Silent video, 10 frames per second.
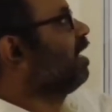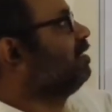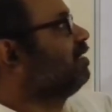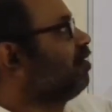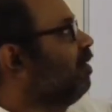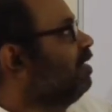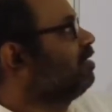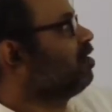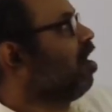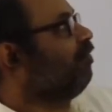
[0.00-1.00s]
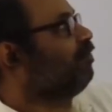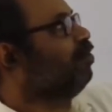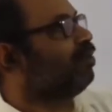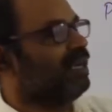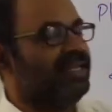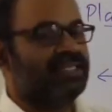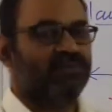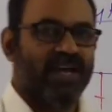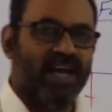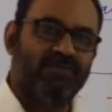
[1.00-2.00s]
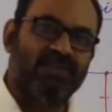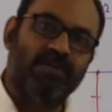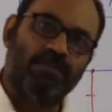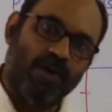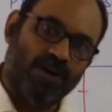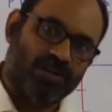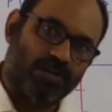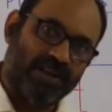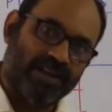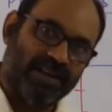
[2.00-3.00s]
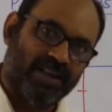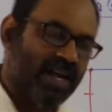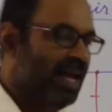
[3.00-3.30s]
consequence of Euclid's fifth possibility.